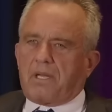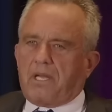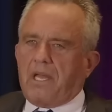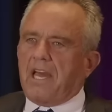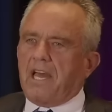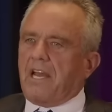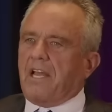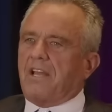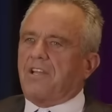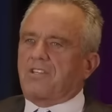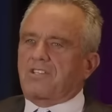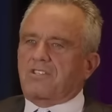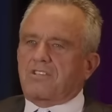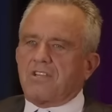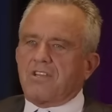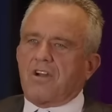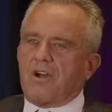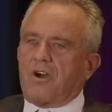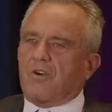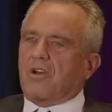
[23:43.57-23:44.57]
And it's,
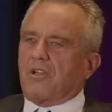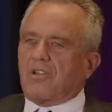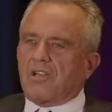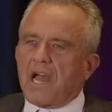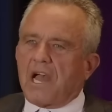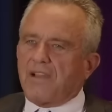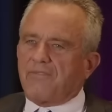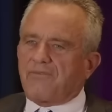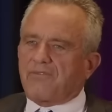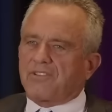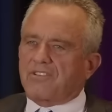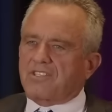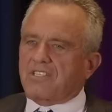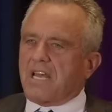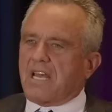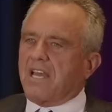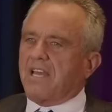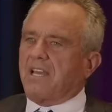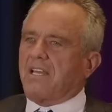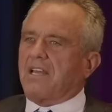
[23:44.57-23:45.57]
you know,
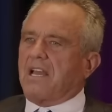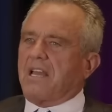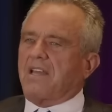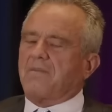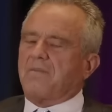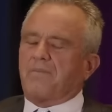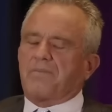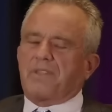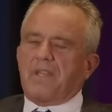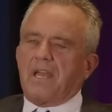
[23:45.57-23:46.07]
glyphosate and